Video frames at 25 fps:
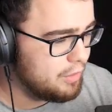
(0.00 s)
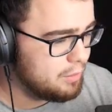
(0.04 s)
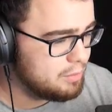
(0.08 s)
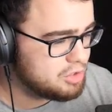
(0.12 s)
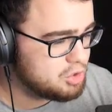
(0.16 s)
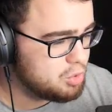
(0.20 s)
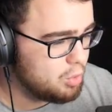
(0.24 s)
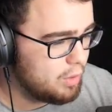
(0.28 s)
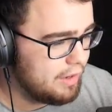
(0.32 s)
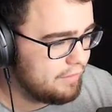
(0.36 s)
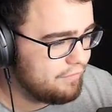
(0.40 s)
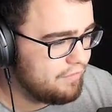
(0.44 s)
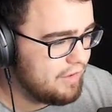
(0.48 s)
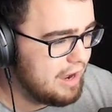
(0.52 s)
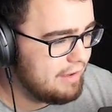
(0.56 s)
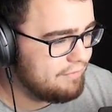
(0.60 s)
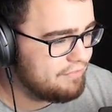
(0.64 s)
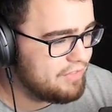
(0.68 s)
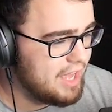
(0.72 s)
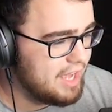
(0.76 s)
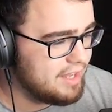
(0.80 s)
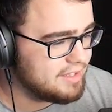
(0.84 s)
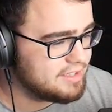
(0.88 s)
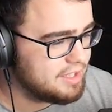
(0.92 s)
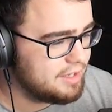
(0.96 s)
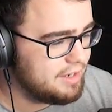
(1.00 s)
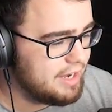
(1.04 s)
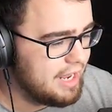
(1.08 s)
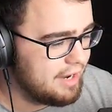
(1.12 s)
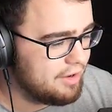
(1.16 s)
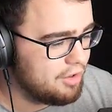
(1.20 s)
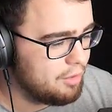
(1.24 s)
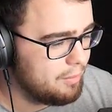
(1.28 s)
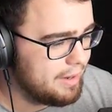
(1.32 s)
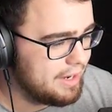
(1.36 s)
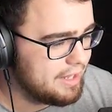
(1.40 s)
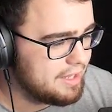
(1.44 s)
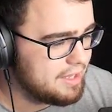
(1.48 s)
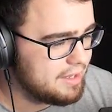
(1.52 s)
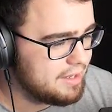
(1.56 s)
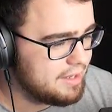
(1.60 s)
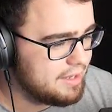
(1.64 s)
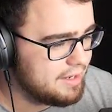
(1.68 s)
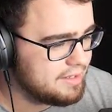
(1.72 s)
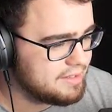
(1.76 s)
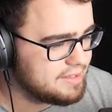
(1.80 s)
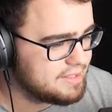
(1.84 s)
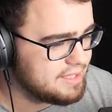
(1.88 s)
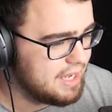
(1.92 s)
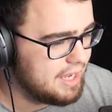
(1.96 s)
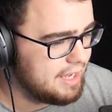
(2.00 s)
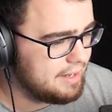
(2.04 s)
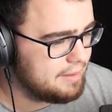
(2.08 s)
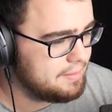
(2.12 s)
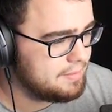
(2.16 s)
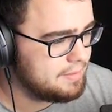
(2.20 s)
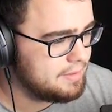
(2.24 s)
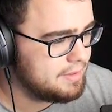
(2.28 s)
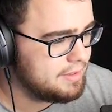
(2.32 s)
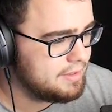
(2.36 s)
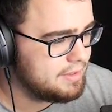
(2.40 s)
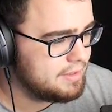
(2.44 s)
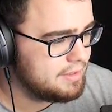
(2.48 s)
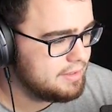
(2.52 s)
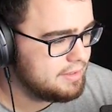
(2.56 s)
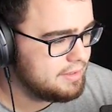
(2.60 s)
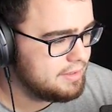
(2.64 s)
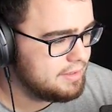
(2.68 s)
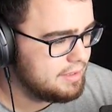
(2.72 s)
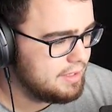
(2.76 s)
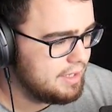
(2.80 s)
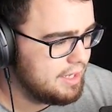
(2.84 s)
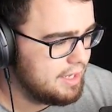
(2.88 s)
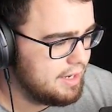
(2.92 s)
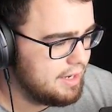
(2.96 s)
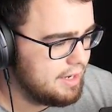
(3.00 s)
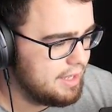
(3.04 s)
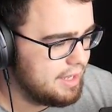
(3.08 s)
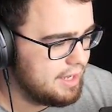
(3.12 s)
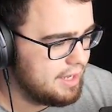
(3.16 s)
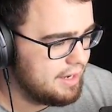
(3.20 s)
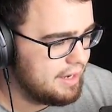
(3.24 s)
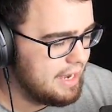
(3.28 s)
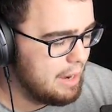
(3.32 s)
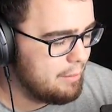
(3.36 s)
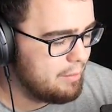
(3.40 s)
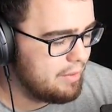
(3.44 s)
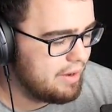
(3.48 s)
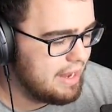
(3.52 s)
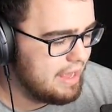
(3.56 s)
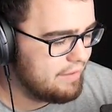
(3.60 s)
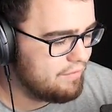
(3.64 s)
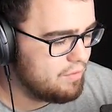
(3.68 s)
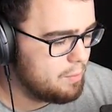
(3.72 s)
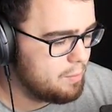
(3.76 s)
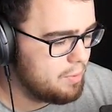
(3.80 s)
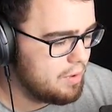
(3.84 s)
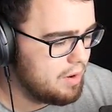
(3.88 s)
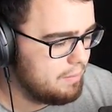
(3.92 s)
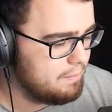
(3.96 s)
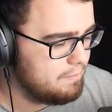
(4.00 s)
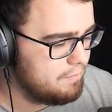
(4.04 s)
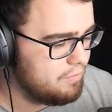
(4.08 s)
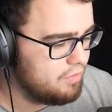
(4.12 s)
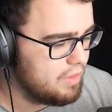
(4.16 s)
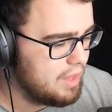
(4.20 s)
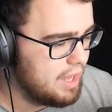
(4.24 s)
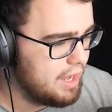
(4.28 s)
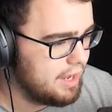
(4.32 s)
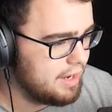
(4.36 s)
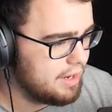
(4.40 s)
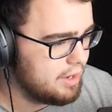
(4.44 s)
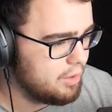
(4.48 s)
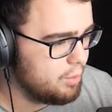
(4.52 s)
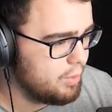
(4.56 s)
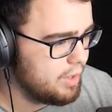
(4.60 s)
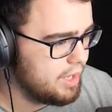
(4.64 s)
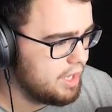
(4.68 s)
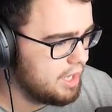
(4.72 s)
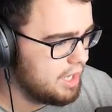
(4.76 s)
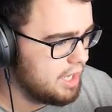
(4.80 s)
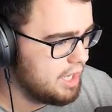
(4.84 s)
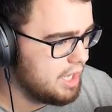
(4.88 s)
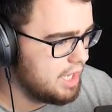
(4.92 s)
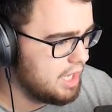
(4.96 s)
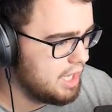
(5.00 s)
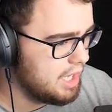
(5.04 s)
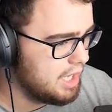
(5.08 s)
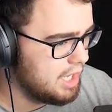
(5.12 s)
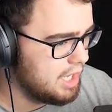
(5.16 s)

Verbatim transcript: It was twenty-five thousand. Now nobody can get inside. And uh, now we're gonna oh, have a problem uh, flying away.